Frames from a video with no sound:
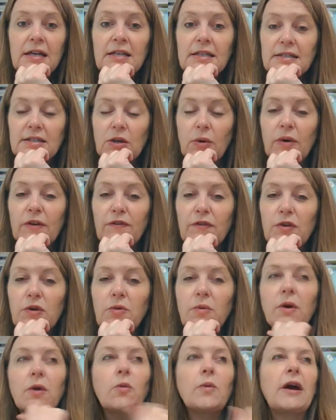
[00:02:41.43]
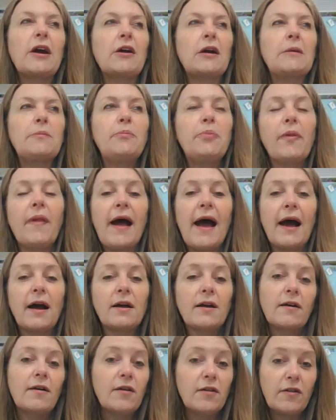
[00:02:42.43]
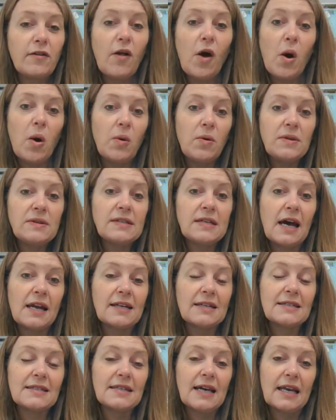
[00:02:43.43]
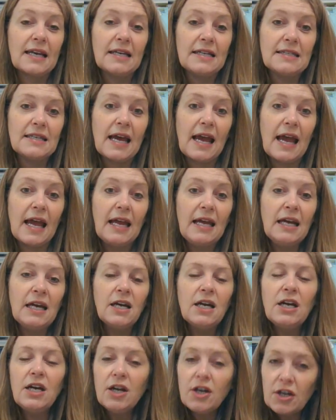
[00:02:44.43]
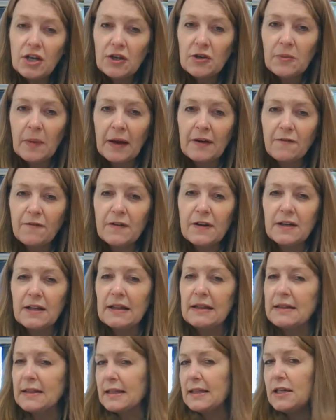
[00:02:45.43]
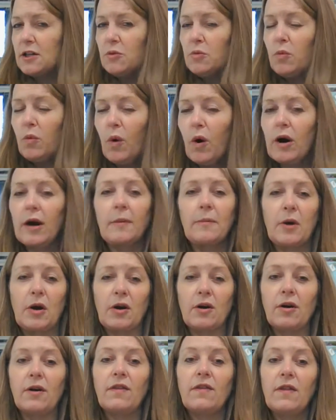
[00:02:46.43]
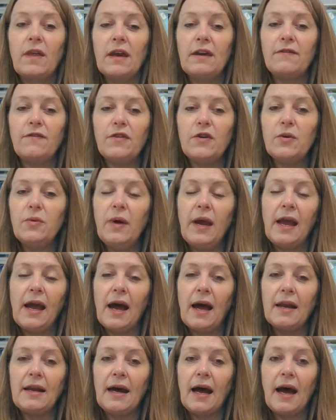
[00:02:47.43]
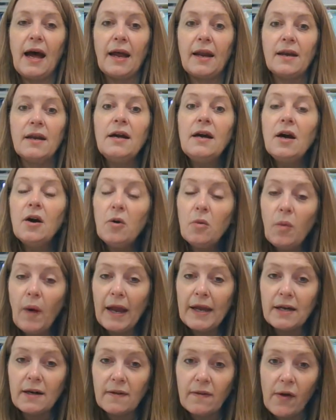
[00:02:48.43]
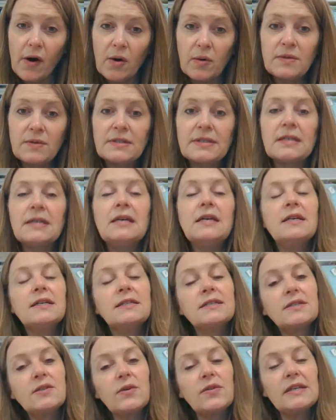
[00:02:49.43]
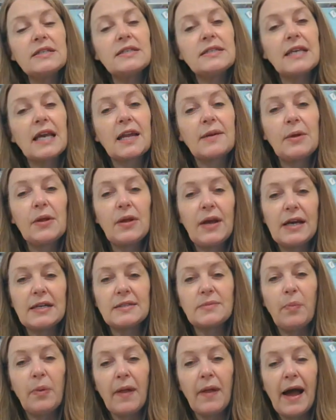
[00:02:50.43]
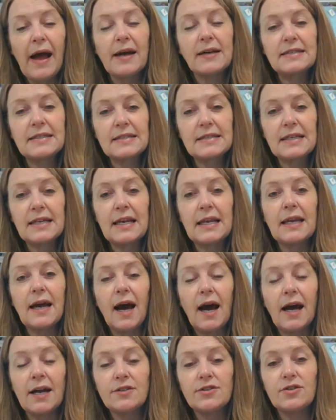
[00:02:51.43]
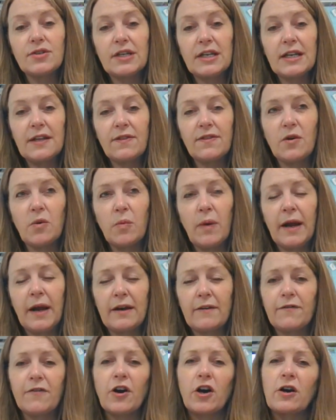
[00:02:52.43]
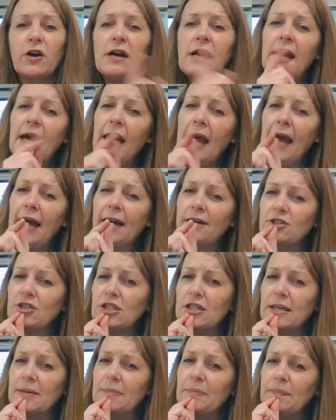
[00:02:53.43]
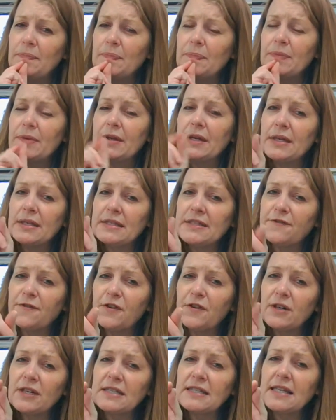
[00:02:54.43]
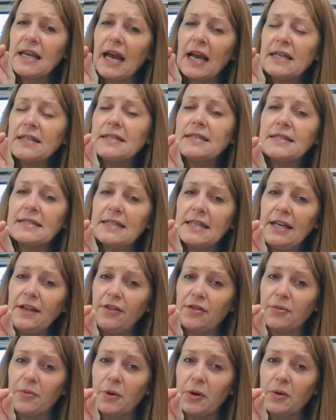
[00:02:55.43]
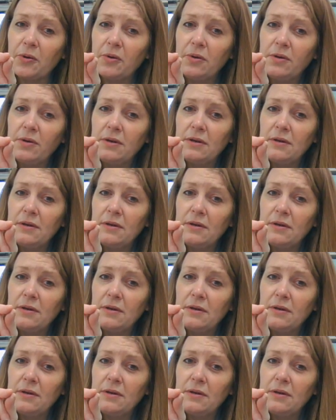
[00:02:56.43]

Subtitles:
So if you were wearing black clothes on a sunny day, you might feel a little warmer than if you had on white clothes. So this animal has black skin underneath the white fur. Actually, his fur is kind of see-through,